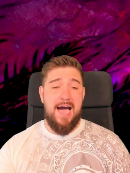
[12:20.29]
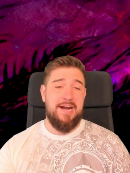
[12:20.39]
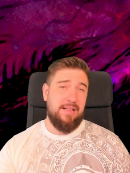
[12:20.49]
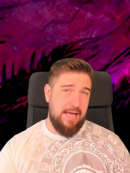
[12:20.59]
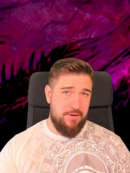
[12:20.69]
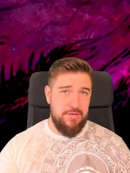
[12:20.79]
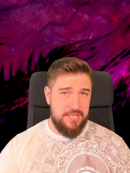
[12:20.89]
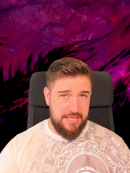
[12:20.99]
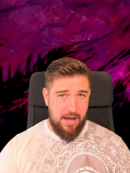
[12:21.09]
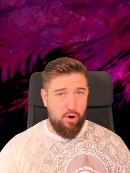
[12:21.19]
and allow you
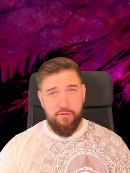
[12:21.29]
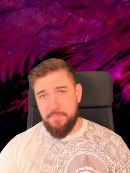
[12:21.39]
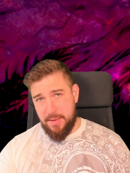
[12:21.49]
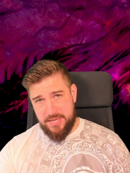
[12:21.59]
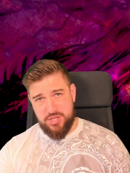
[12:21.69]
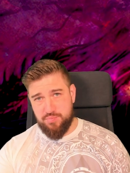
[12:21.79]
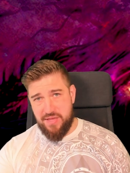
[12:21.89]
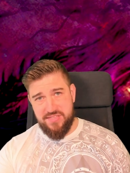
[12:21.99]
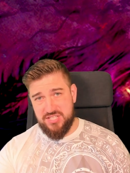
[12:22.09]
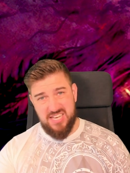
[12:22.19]
to get off maybe a
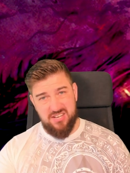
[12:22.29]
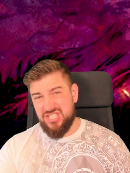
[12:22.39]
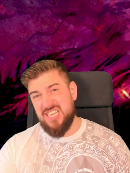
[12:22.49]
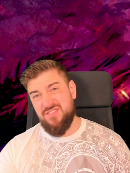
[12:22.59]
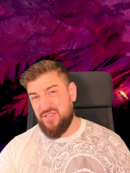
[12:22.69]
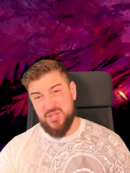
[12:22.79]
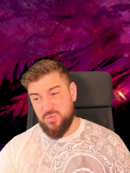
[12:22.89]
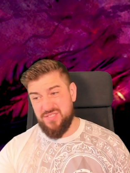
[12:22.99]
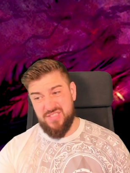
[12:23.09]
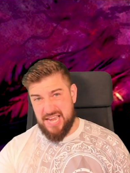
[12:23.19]
Spread the Sickness, even if it's
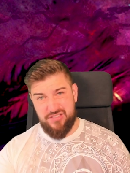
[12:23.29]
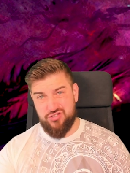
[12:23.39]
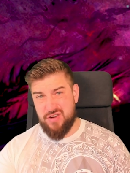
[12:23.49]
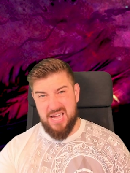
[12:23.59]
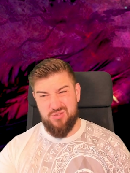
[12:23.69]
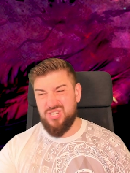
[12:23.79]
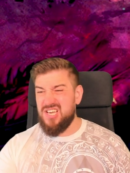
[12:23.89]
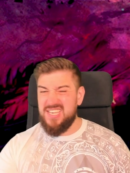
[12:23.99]
with the Death Shroud.